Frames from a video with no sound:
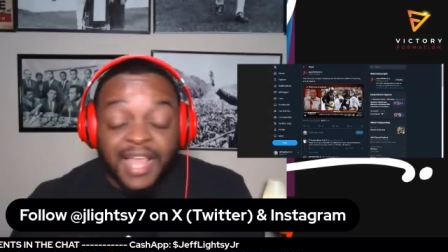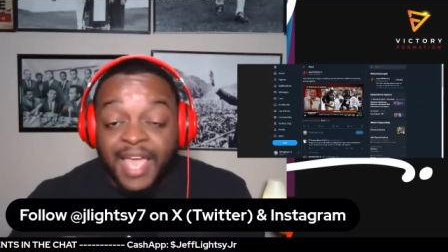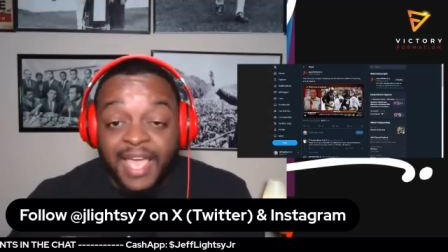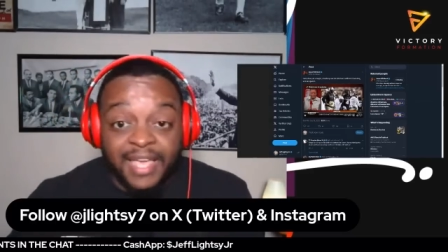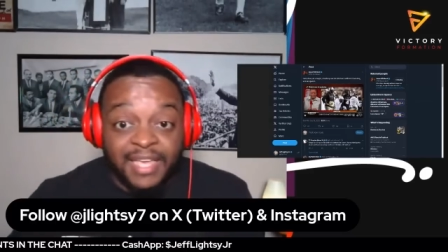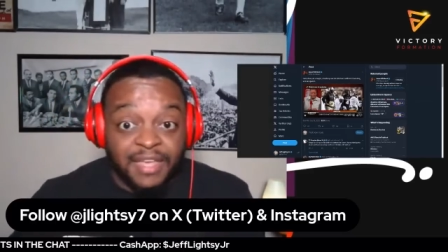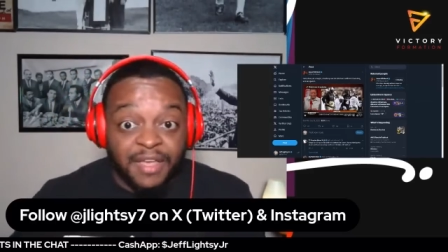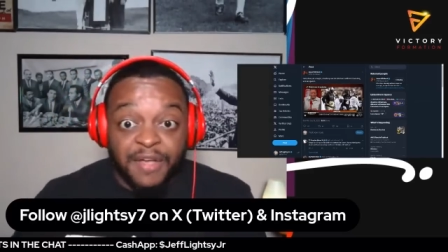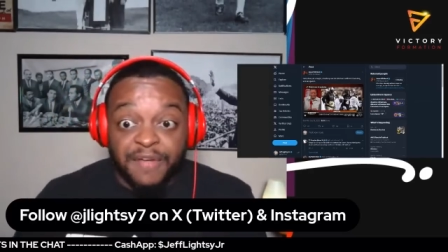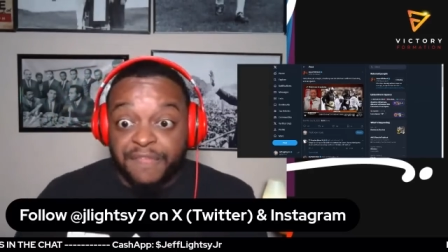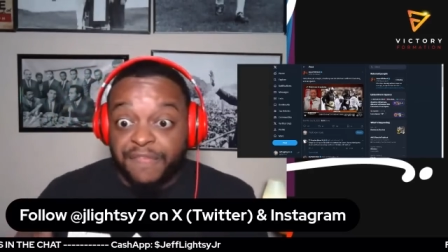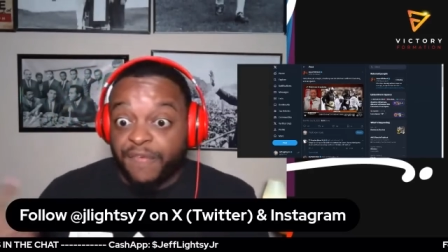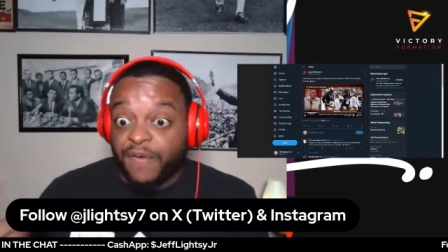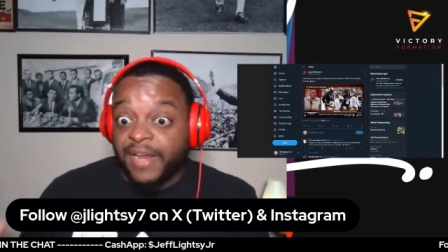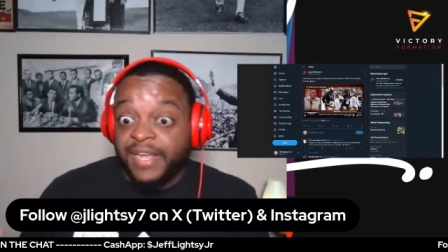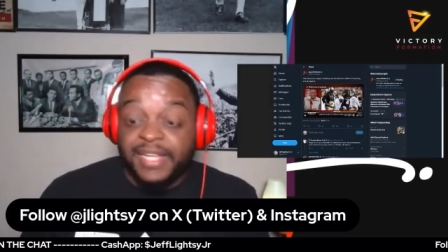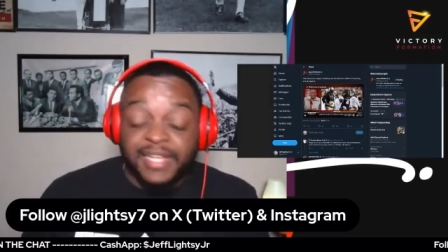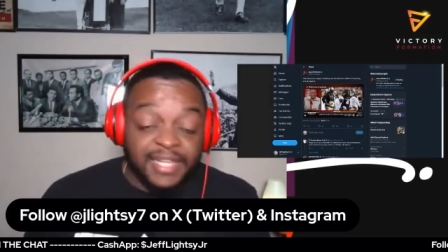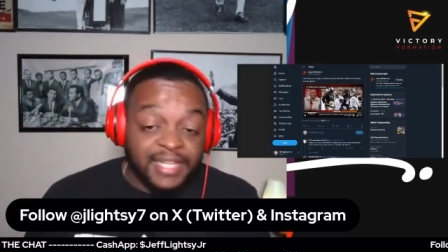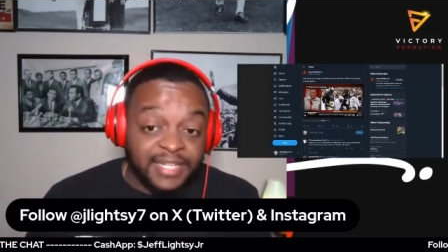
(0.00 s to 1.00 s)
like
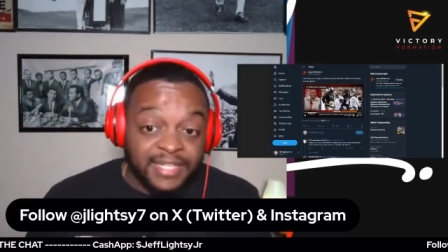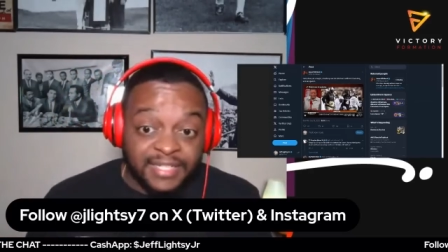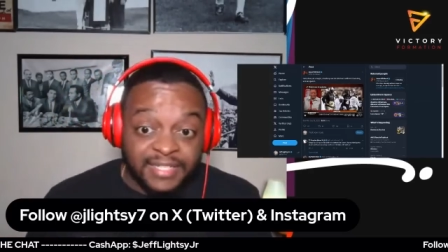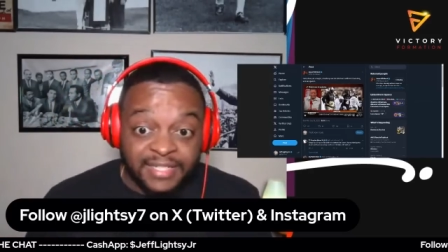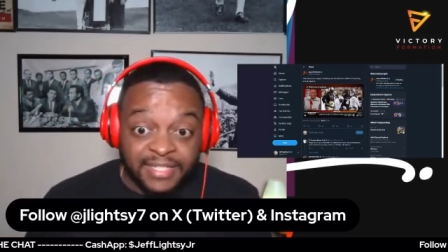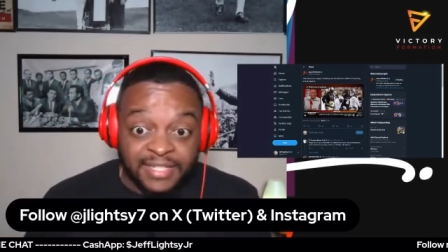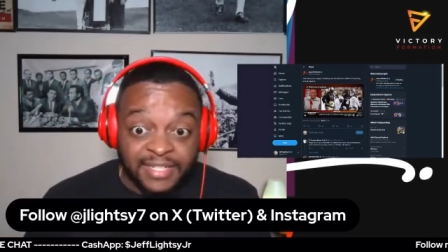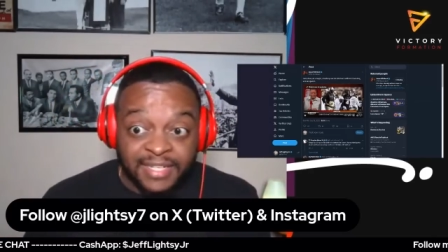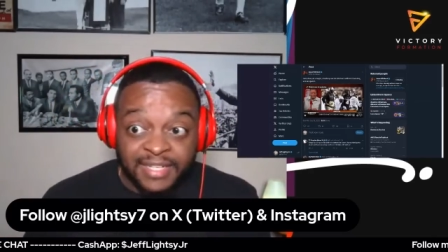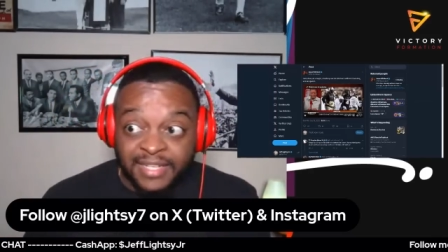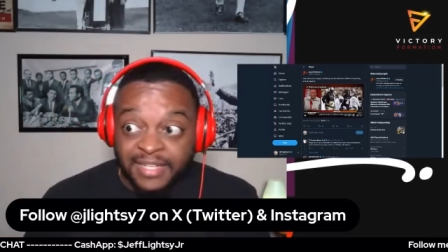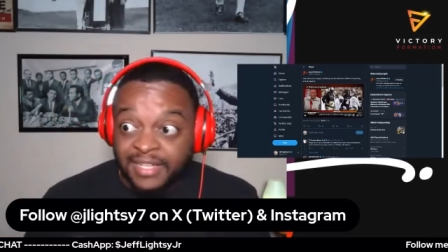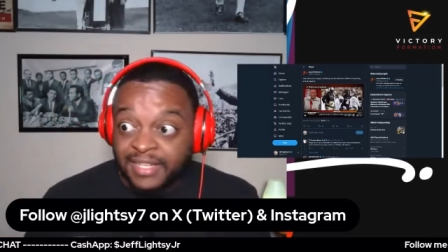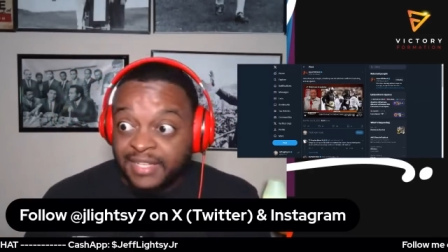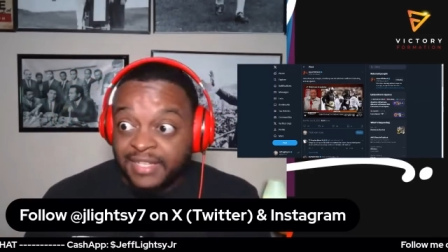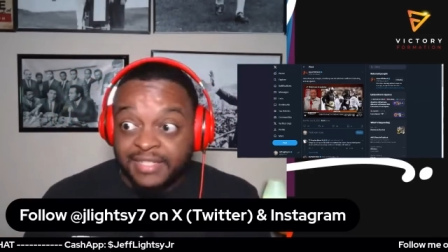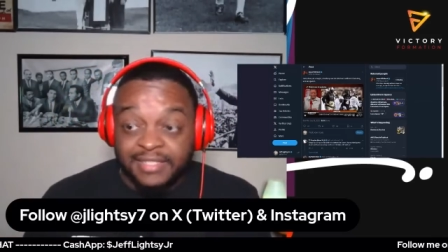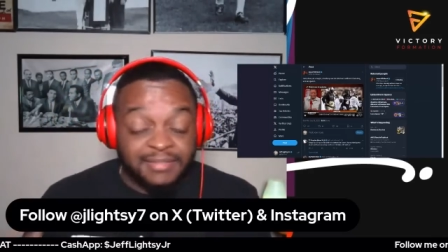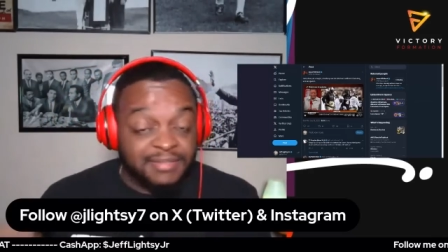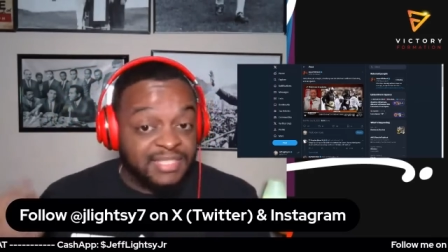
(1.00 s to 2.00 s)
Franklin,
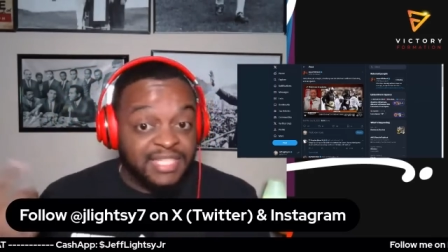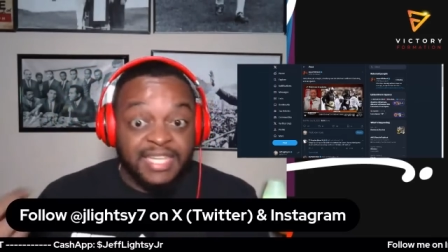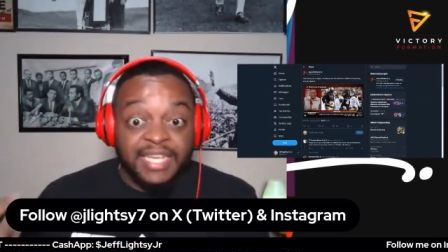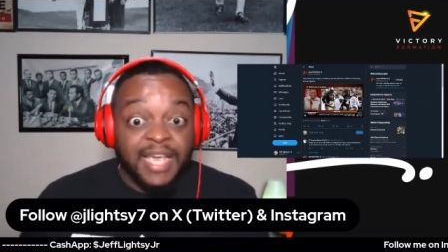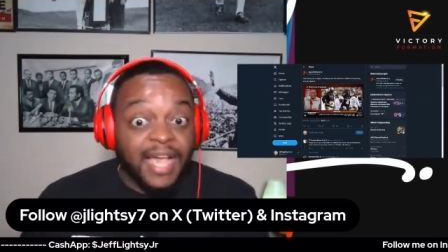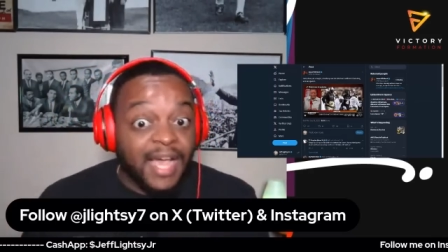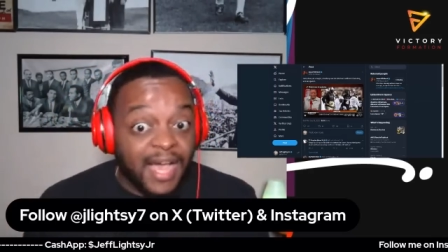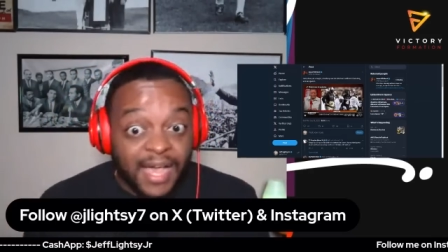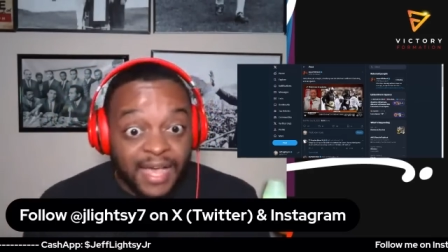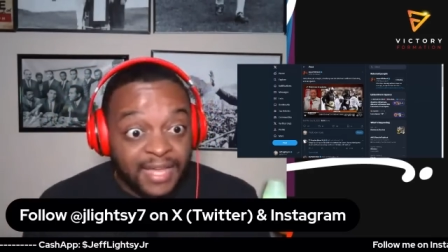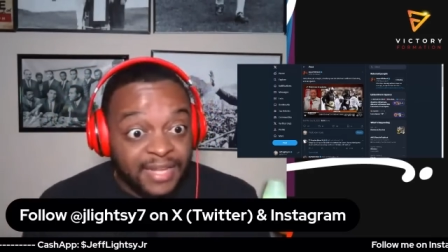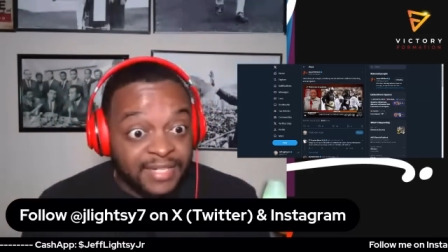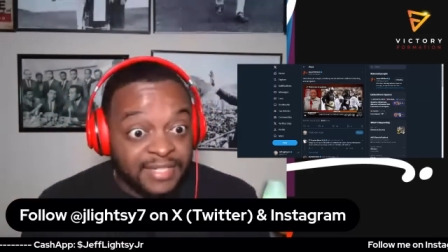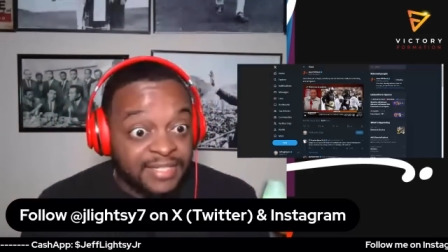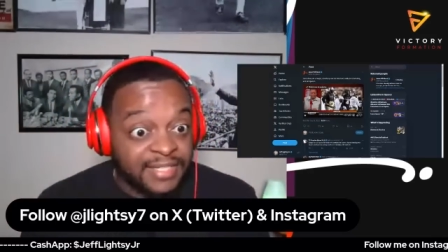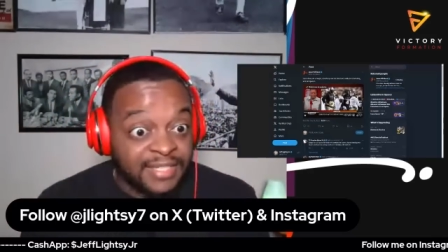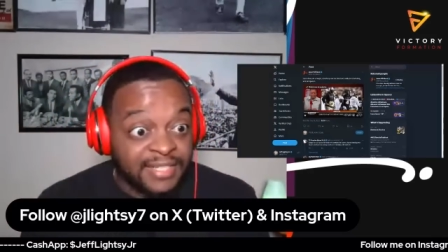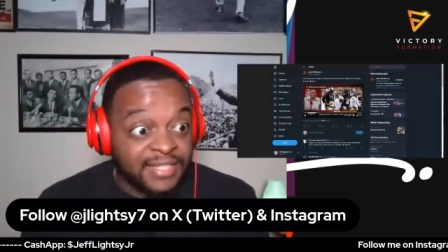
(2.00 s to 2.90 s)
Deion.